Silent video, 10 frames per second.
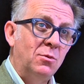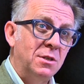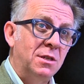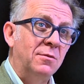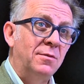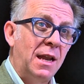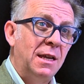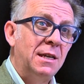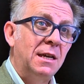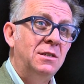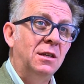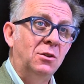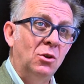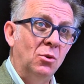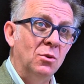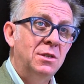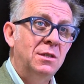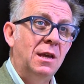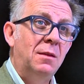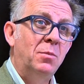of Worcester validated
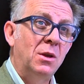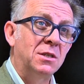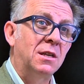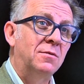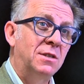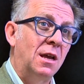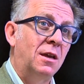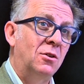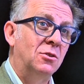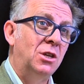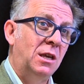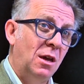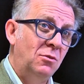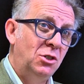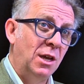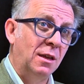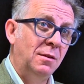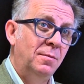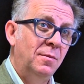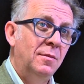course in positive psychology coaching.
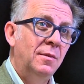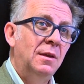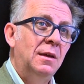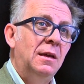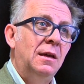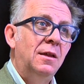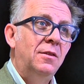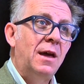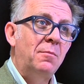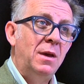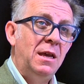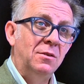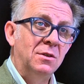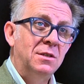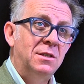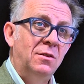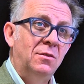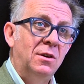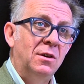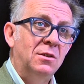That means
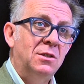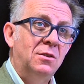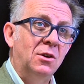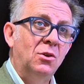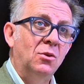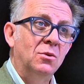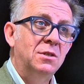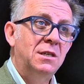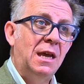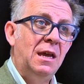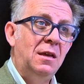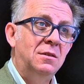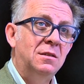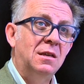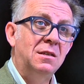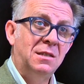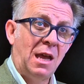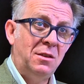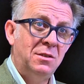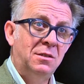that the course is
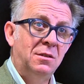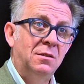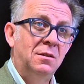assessed